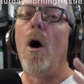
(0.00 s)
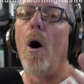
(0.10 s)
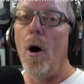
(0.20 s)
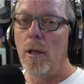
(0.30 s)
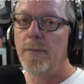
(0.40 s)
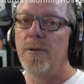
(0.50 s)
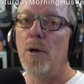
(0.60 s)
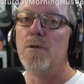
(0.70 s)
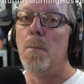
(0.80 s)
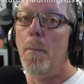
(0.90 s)
All of
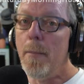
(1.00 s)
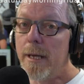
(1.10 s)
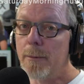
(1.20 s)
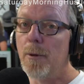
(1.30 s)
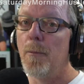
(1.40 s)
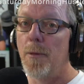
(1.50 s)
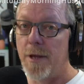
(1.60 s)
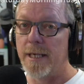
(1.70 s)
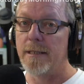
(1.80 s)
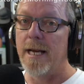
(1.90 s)
those minimum
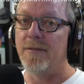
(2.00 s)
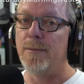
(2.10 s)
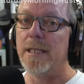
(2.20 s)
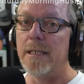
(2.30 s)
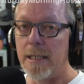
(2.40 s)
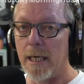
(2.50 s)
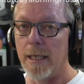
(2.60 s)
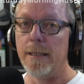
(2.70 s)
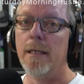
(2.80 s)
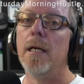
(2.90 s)
things have to be
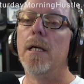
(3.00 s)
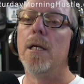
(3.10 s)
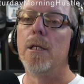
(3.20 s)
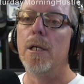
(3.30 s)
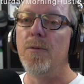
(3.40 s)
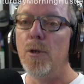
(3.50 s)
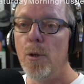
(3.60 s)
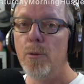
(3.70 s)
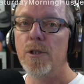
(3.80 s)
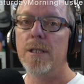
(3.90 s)
done. If
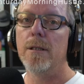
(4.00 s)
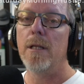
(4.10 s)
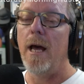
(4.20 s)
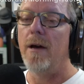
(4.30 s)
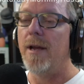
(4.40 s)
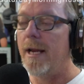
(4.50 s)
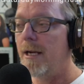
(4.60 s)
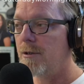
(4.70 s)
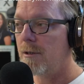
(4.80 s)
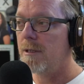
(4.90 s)
you still have
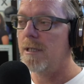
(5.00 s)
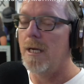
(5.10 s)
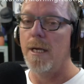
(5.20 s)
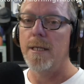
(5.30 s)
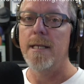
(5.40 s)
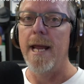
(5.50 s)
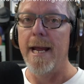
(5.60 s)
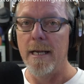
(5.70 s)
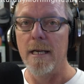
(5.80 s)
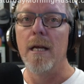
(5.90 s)
hand-drawn signs
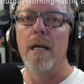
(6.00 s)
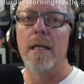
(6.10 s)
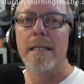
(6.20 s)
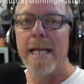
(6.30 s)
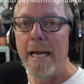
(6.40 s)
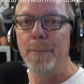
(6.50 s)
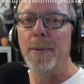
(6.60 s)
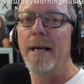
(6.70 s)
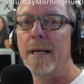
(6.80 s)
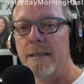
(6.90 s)
and tape
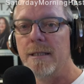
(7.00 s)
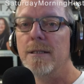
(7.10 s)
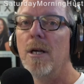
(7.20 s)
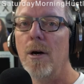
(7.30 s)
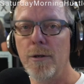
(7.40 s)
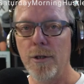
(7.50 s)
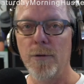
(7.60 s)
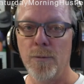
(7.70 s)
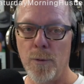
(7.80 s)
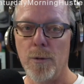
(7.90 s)
X's on your
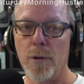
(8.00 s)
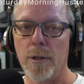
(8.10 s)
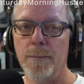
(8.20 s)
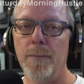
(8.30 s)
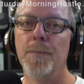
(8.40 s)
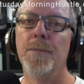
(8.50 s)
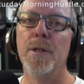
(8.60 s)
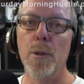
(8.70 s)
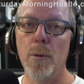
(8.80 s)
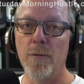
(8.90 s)
floor,
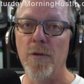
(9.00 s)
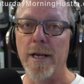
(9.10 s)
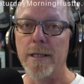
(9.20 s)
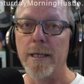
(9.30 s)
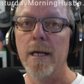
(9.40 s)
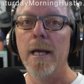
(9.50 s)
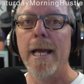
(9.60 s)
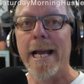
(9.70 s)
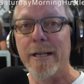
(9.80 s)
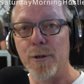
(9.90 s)
you are failing,
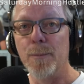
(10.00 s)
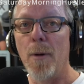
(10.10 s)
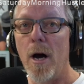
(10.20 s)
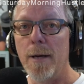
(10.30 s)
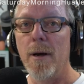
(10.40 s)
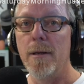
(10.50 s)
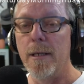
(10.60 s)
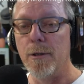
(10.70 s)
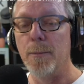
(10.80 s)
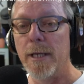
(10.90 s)
and your
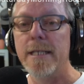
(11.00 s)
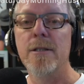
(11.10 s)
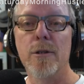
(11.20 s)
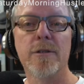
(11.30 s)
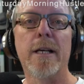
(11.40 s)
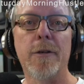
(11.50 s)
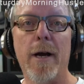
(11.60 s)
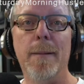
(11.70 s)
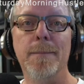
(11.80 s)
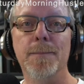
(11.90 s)
place looks like crap.